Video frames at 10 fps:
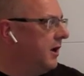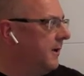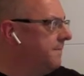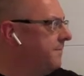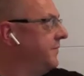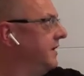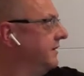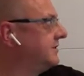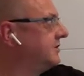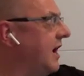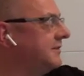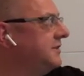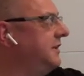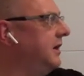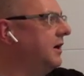Um,
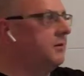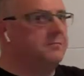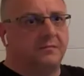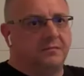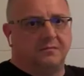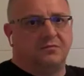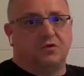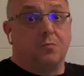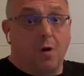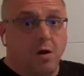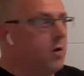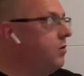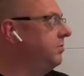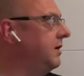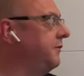start here
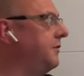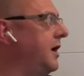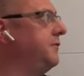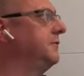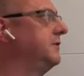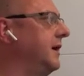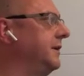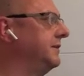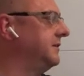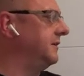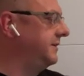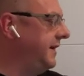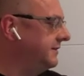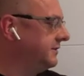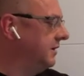tomorrow if you haven't done it
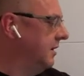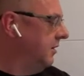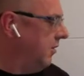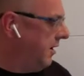yet,